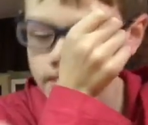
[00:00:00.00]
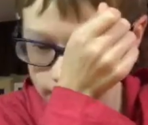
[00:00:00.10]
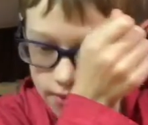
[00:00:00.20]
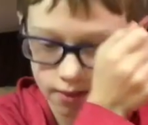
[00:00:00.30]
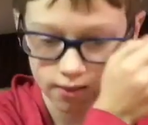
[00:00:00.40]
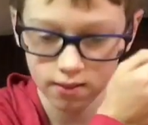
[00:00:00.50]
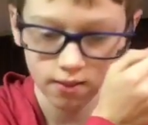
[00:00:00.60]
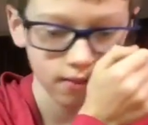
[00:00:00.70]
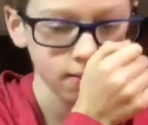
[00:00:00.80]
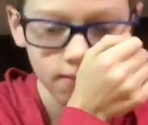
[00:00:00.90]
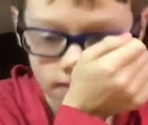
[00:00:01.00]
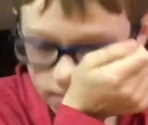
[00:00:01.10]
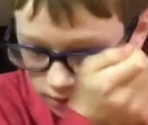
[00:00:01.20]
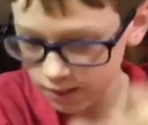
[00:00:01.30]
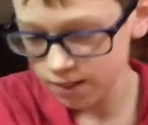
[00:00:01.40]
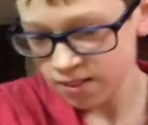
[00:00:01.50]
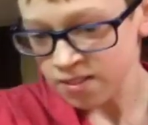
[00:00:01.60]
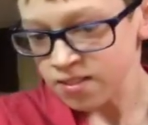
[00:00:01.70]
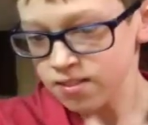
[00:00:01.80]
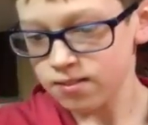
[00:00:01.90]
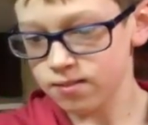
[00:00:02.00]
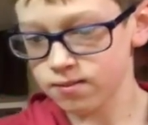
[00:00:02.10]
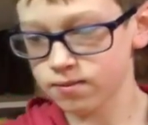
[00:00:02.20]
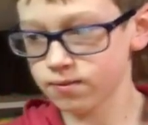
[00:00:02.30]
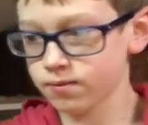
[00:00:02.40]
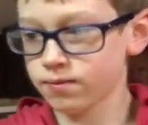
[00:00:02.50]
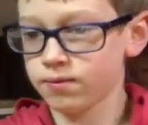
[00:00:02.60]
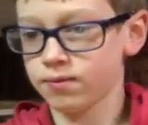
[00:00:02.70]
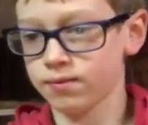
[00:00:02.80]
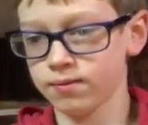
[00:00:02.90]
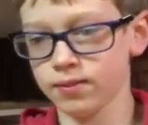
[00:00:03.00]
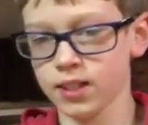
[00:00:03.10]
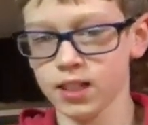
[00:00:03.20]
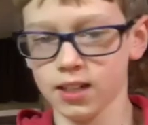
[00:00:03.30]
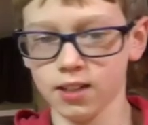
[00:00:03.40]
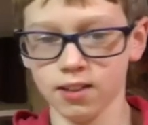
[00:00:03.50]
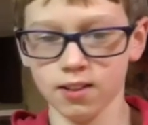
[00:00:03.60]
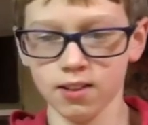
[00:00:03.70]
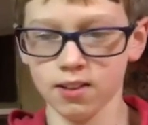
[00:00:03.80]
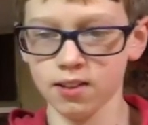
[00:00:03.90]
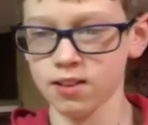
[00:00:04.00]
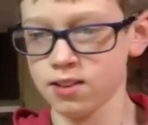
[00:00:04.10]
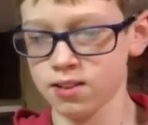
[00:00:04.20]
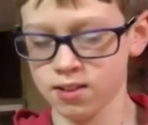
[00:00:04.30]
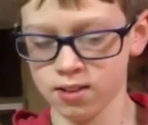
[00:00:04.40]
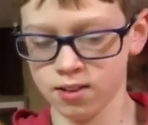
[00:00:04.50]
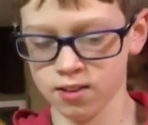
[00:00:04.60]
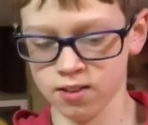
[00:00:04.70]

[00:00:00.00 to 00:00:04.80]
This person isn't speaking.